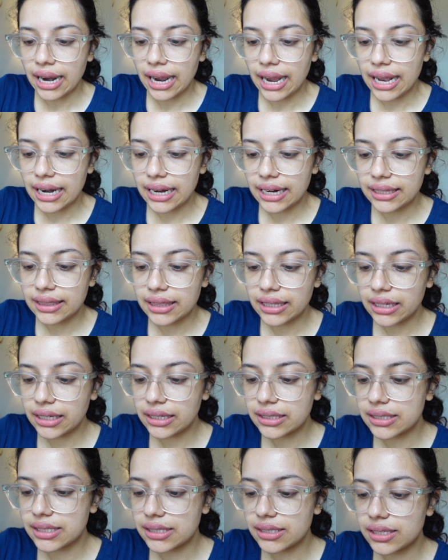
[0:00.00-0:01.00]
And I
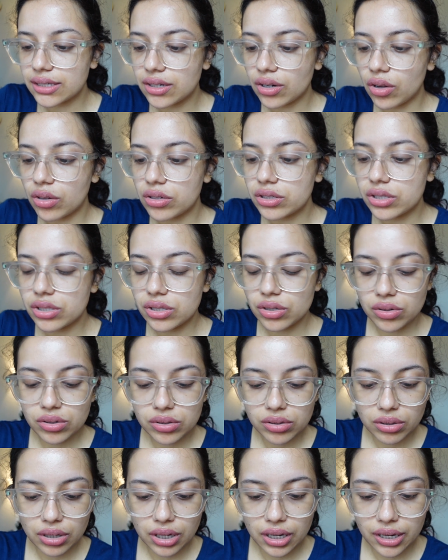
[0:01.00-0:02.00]
think since it
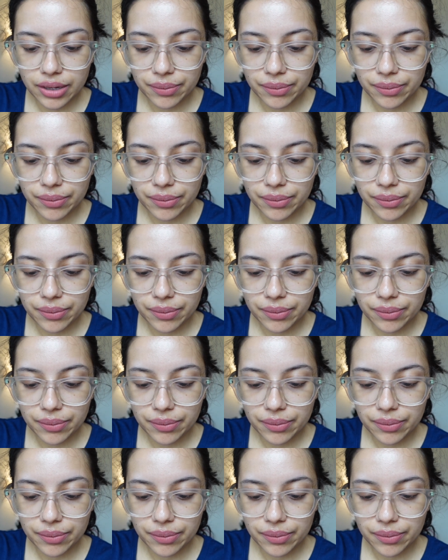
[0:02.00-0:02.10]
also